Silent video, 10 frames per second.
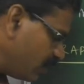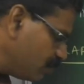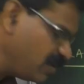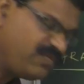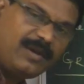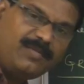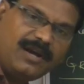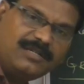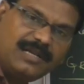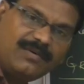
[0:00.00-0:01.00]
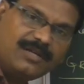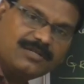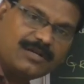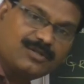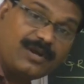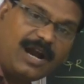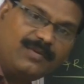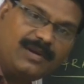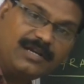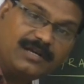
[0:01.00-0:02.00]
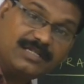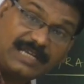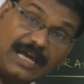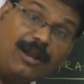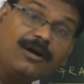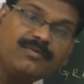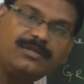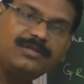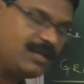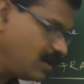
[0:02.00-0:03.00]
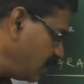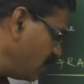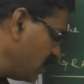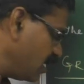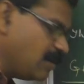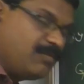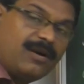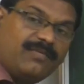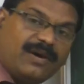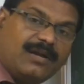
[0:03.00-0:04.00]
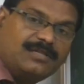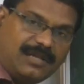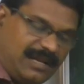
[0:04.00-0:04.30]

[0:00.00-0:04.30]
my Fermi energy level is also gradually increasing along with the number of energy